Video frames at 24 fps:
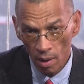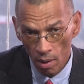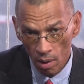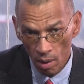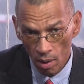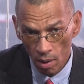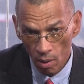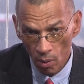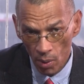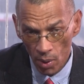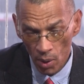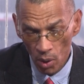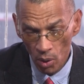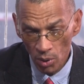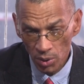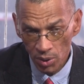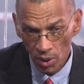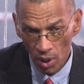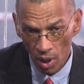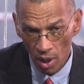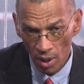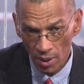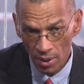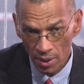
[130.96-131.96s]
We also
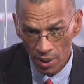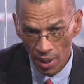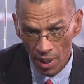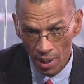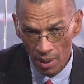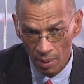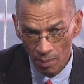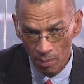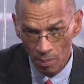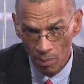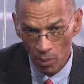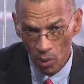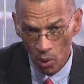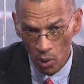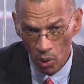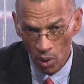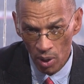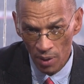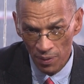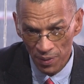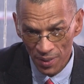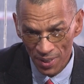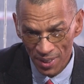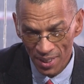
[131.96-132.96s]
asked Takemore
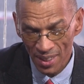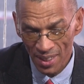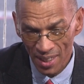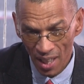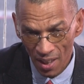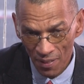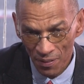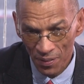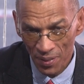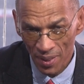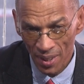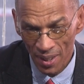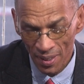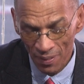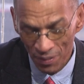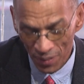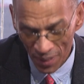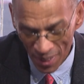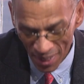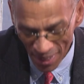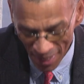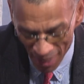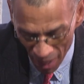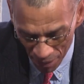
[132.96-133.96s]
if
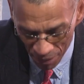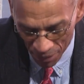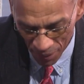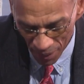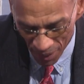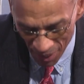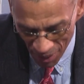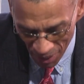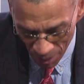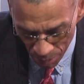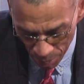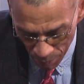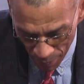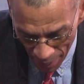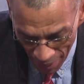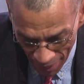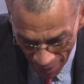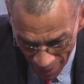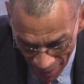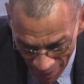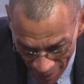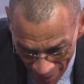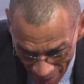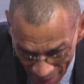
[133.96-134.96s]
enough is
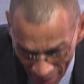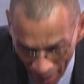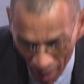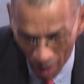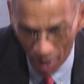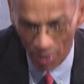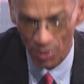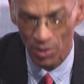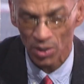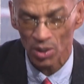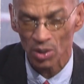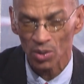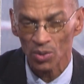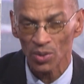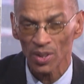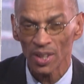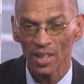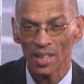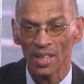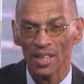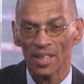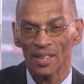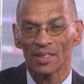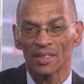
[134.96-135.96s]
being done to
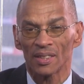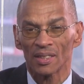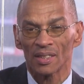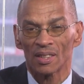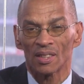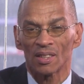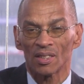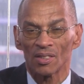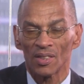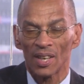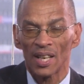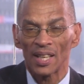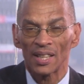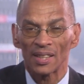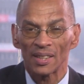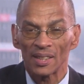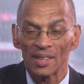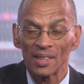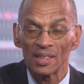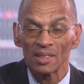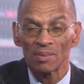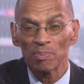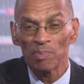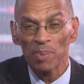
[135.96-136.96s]
reintegrate
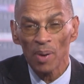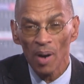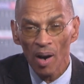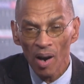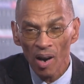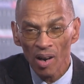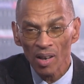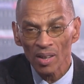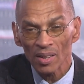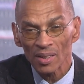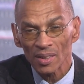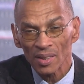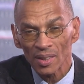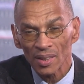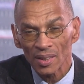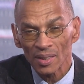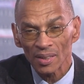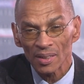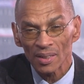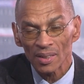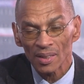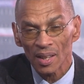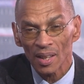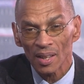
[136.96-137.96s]
these
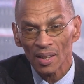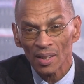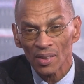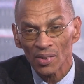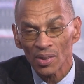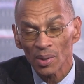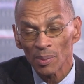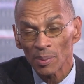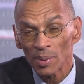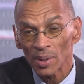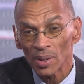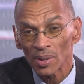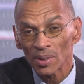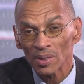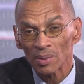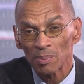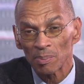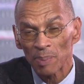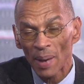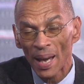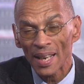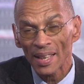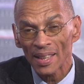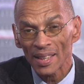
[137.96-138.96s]
pardoned criminals
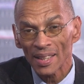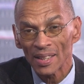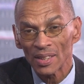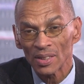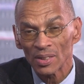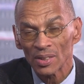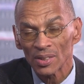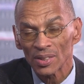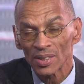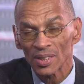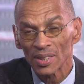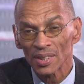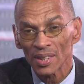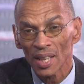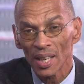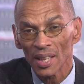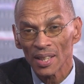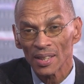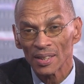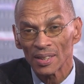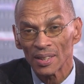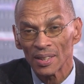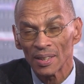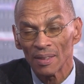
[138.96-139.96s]
back into
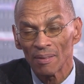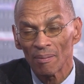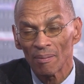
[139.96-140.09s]
society.